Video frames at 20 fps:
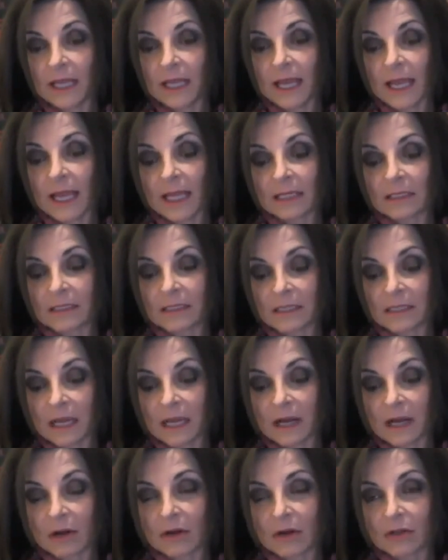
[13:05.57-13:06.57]
And
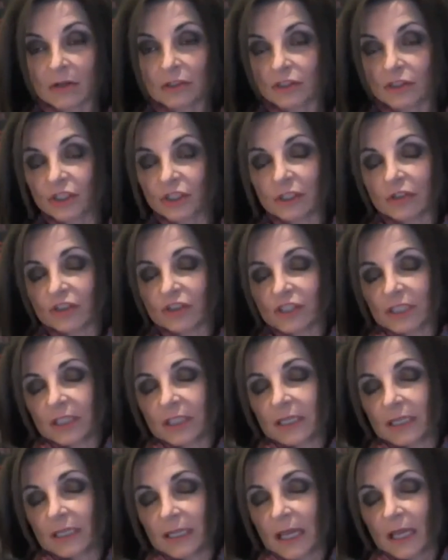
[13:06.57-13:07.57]
she
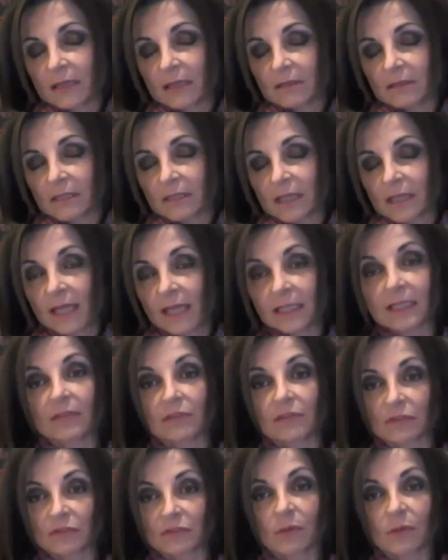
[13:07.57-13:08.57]
can I can get
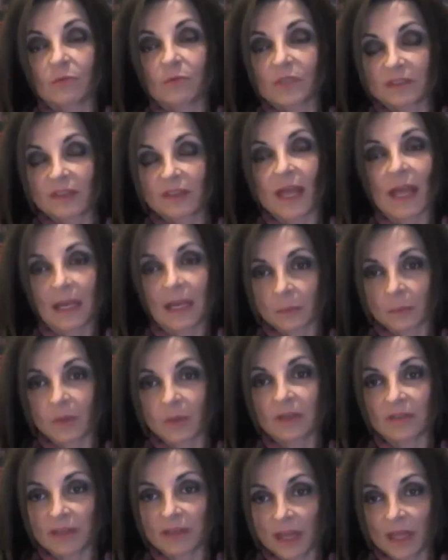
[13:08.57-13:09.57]
the script into
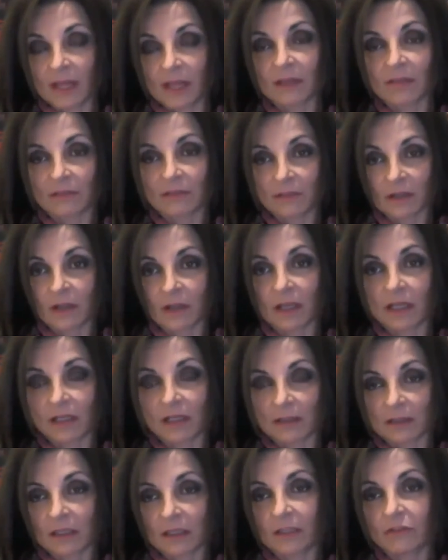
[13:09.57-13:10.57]
anybody's hands that I
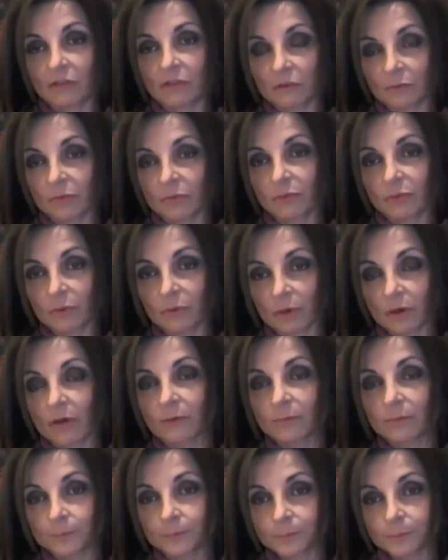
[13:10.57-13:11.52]
need to through her.